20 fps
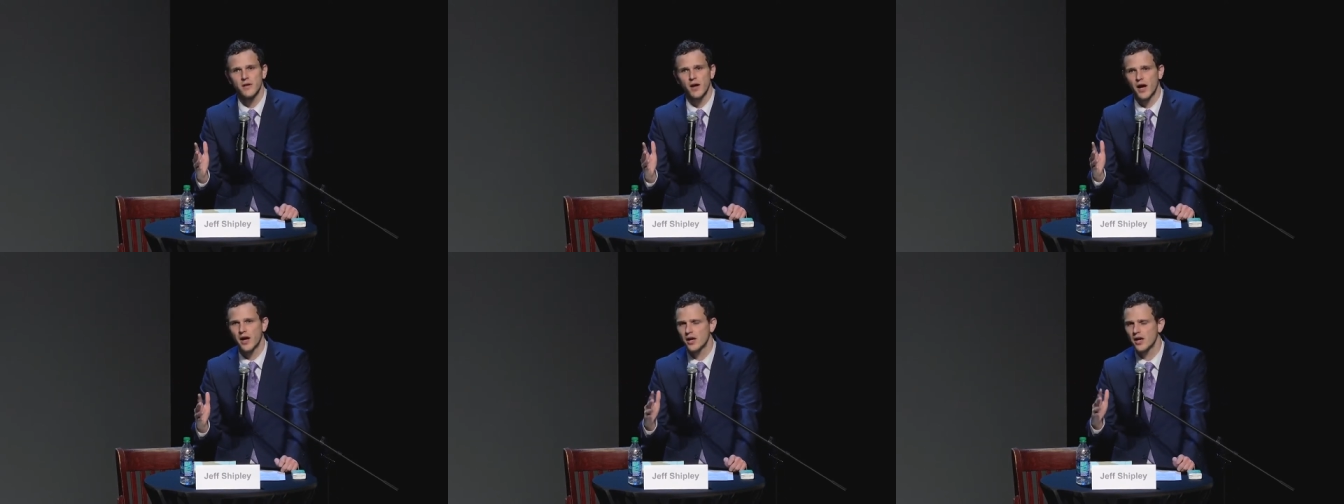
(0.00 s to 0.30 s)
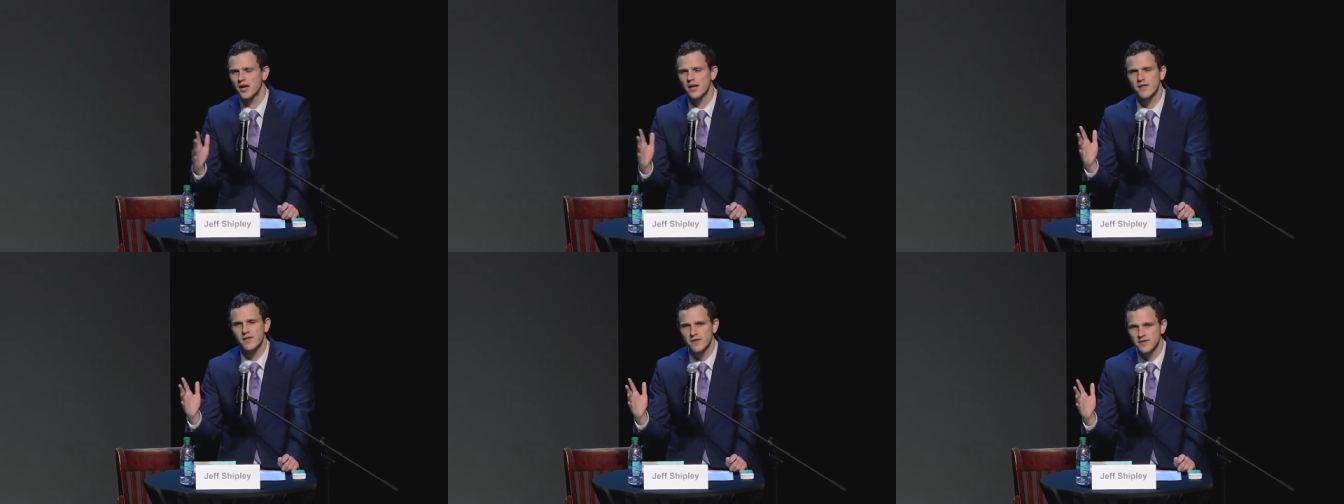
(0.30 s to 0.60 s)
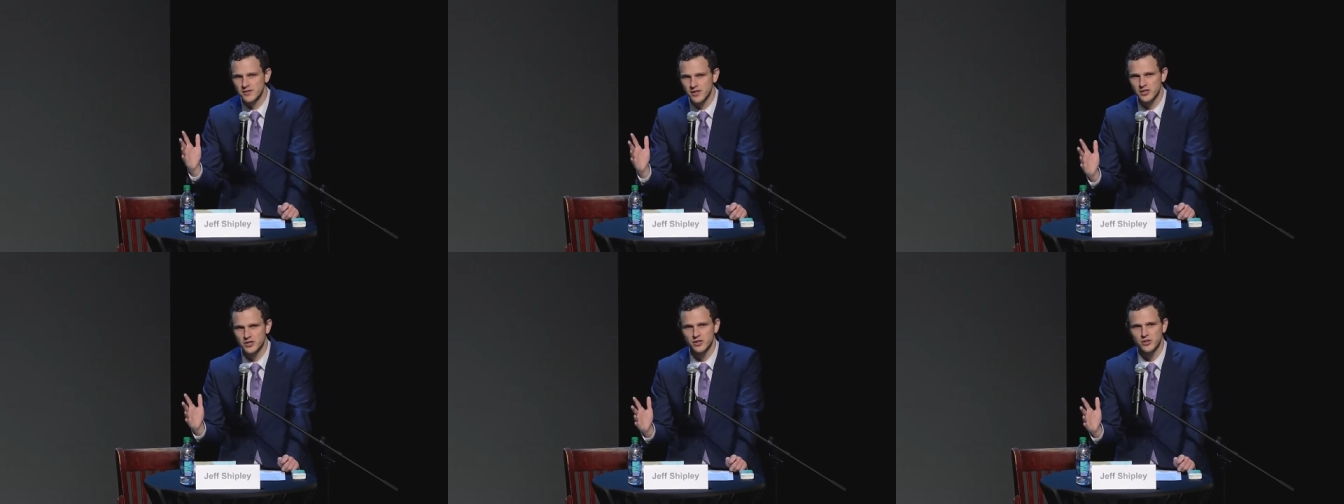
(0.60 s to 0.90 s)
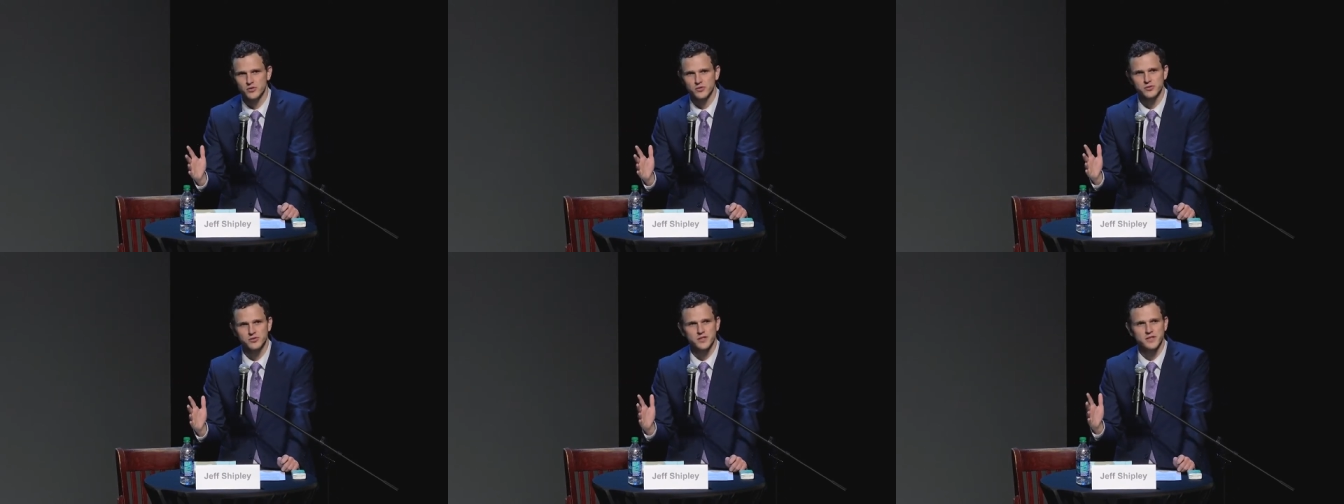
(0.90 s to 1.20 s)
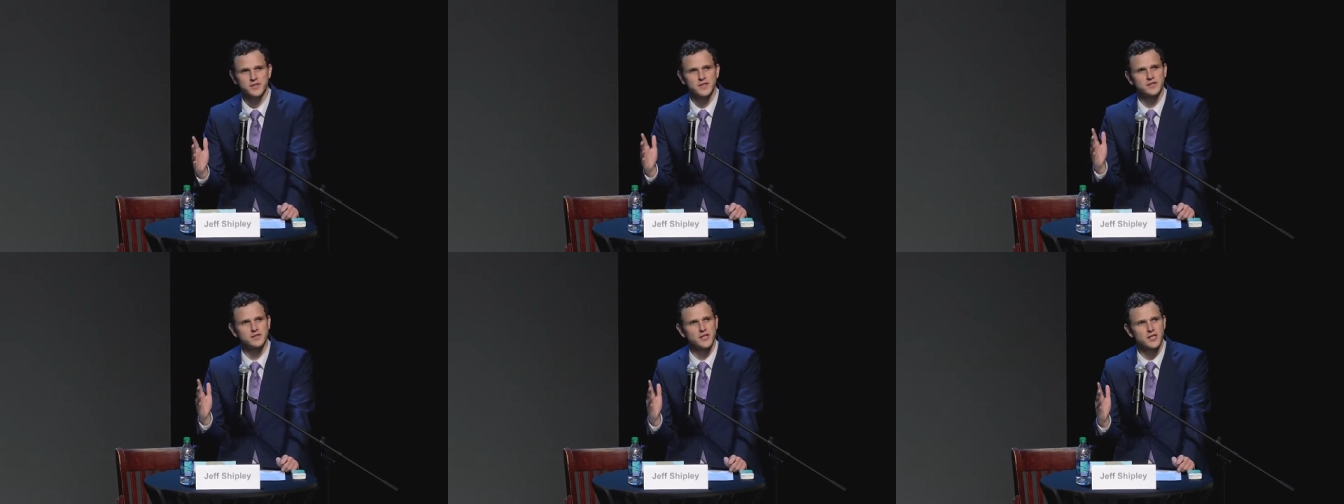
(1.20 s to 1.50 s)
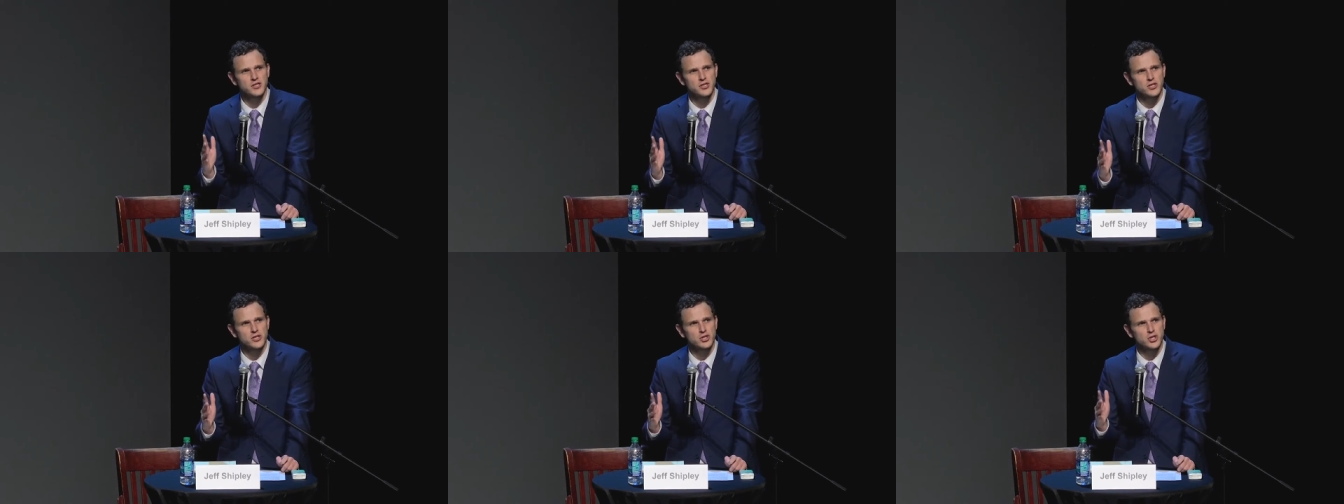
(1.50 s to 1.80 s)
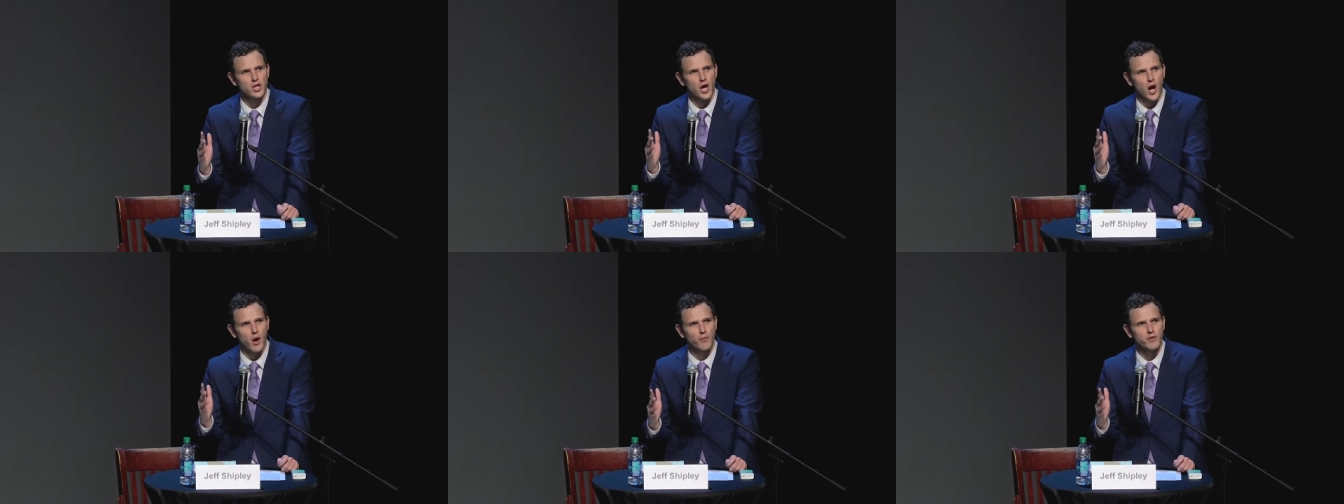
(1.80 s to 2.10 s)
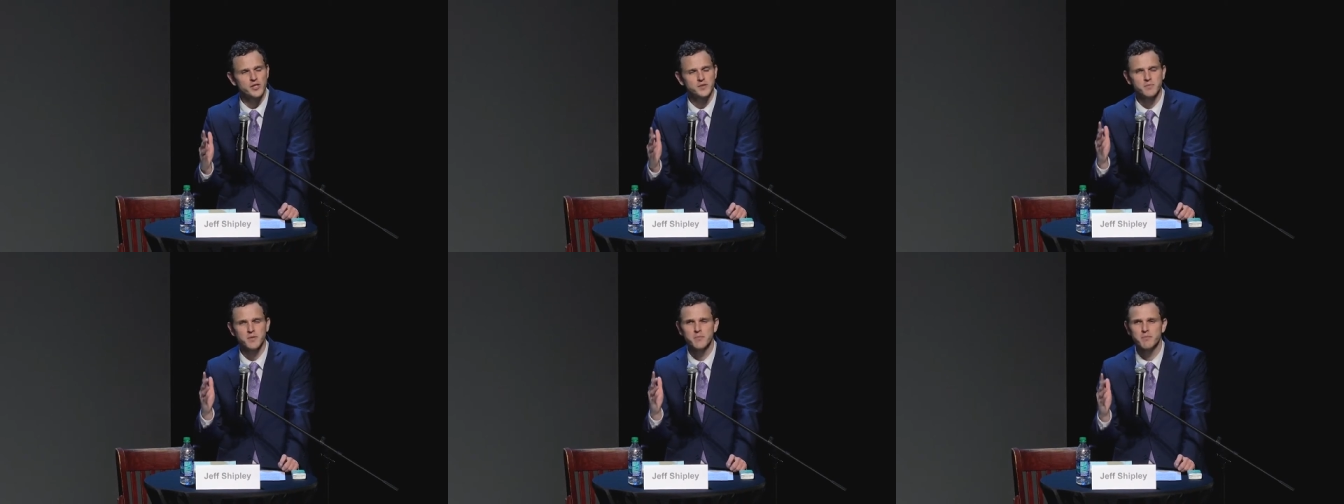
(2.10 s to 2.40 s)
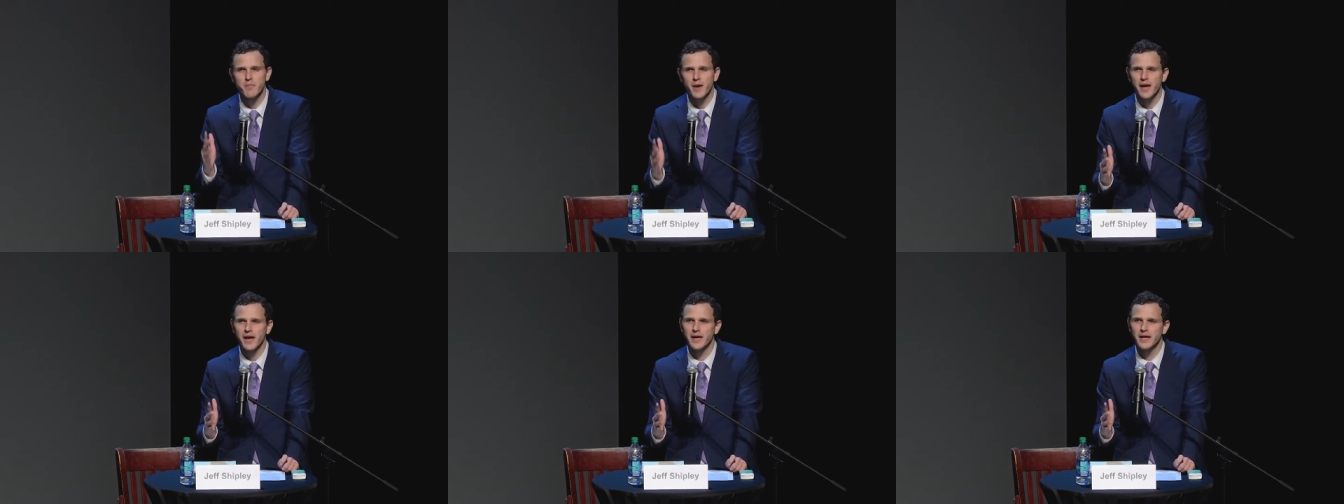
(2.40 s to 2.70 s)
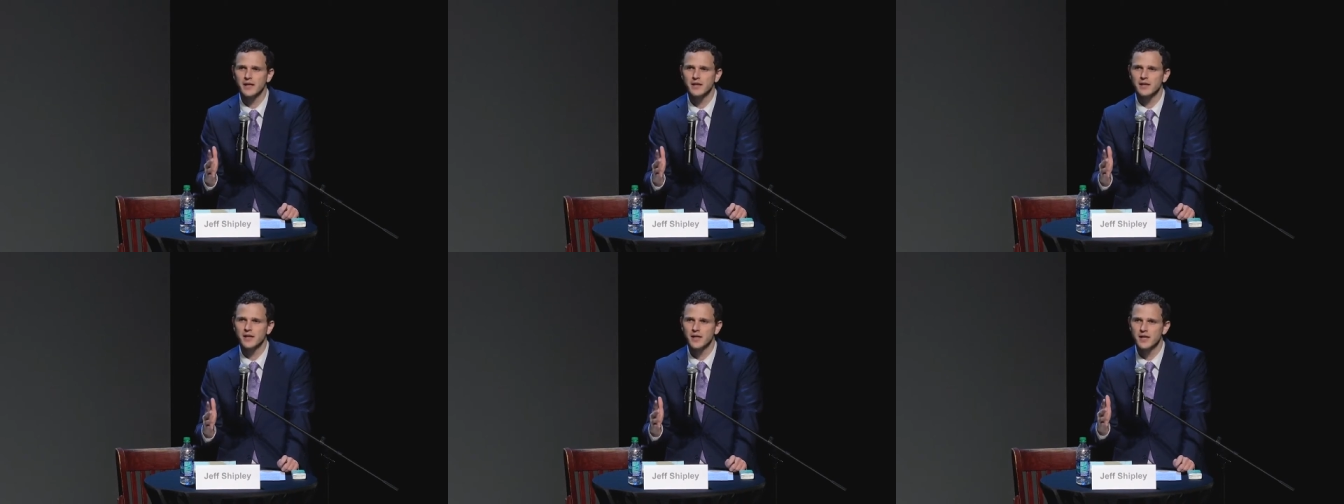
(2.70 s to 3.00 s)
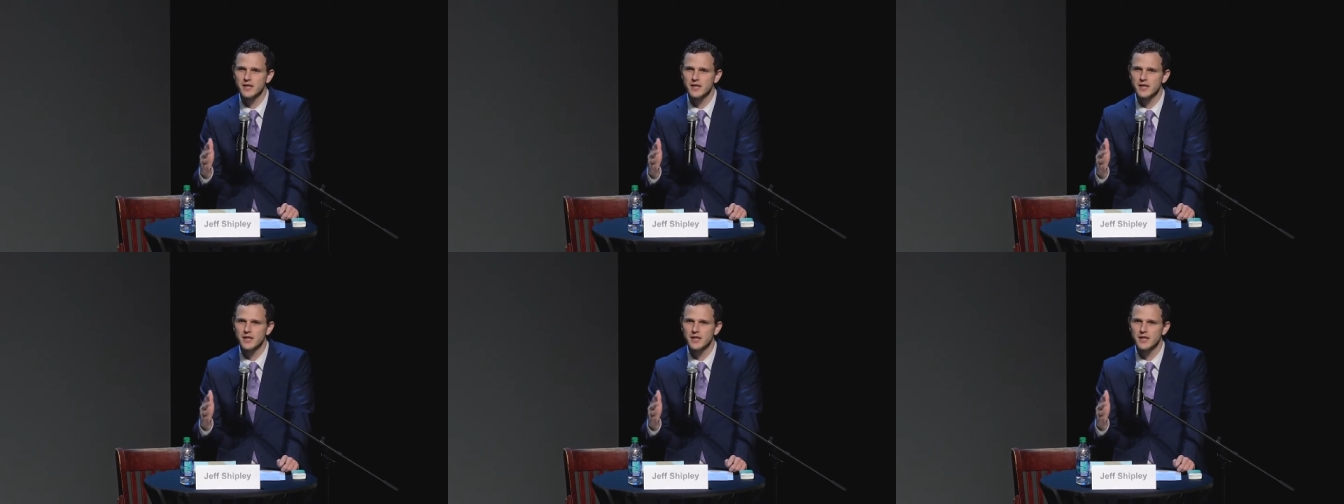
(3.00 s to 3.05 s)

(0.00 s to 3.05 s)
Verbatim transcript: on any of these issues, the decision should always be made